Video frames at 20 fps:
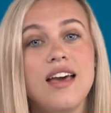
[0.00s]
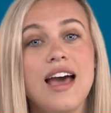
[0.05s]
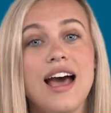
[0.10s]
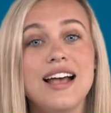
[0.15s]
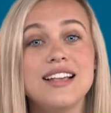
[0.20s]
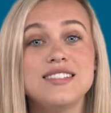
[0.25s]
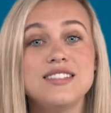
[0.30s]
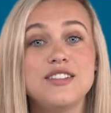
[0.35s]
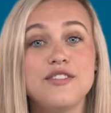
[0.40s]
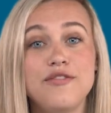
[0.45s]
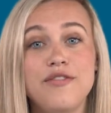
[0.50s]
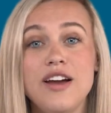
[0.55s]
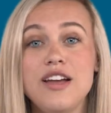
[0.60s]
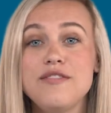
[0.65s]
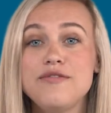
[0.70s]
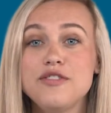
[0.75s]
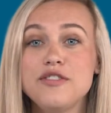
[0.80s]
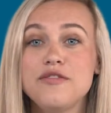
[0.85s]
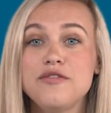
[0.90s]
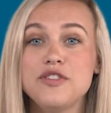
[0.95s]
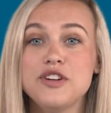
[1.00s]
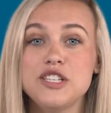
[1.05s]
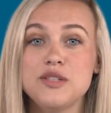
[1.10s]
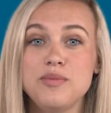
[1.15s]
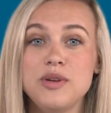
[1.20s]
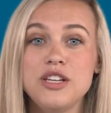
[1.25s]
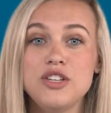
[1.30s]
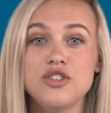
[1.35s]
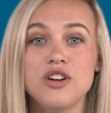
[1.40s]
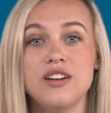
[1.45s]
As the fight for free
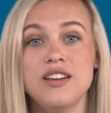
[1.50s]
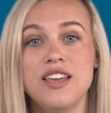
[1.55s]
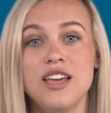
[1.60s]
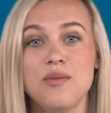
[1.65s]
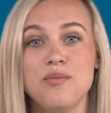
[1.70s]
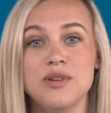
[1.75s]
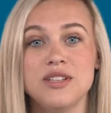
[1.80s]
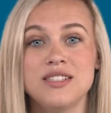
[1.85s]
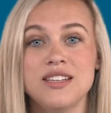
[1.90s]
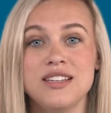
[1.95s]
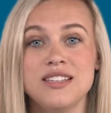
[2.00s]
speech on campus